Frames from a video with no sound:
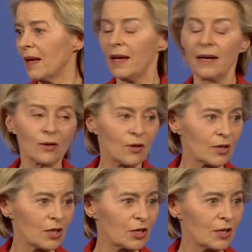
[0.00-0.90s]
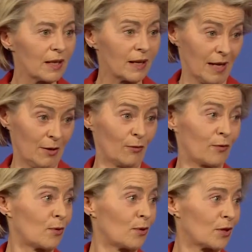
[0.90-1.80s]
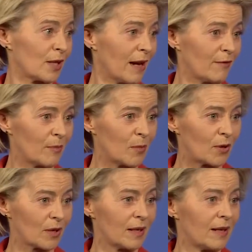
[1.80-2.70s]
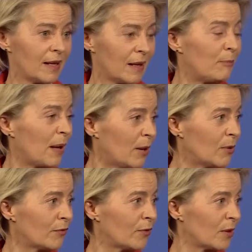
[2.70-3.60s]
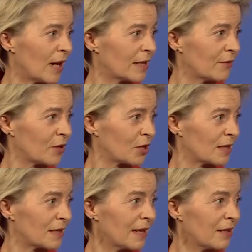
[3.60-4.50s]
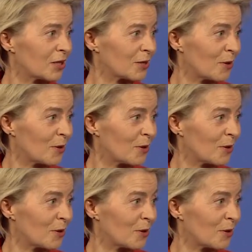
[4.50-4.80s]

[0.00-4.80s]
air conditioning, and of course ever more powerful artificial intelligence.